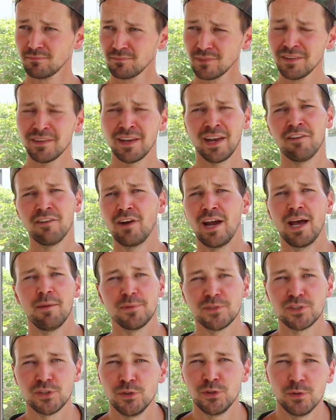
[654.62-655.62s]
Did that ever
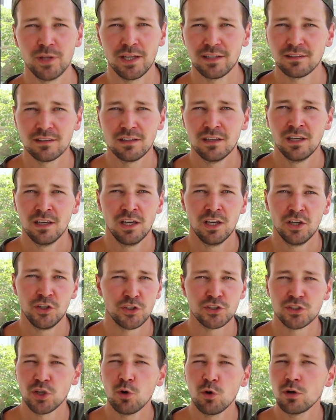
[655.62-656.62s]
happen to you, that you're
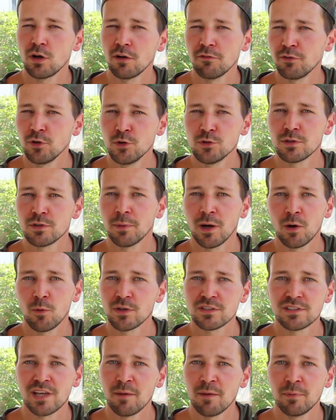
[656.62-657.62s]
so confused about
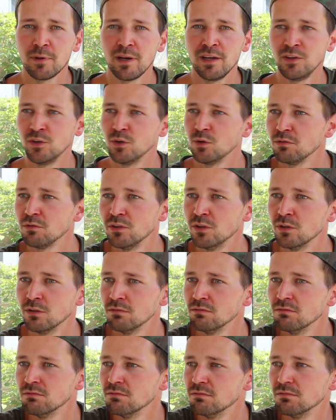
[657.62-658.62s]
what's happening,
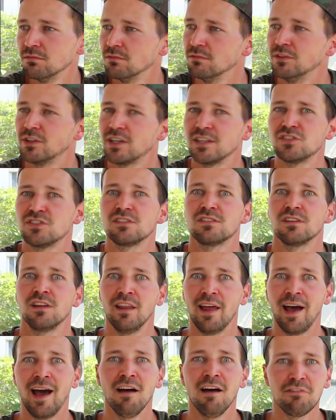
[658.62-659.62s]
you can just
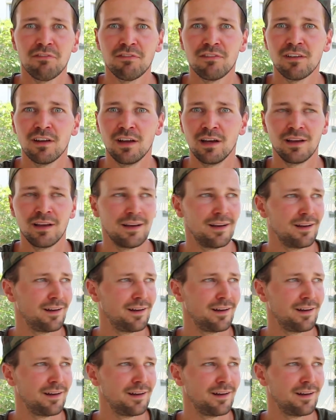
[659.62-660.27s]
laugh? Like,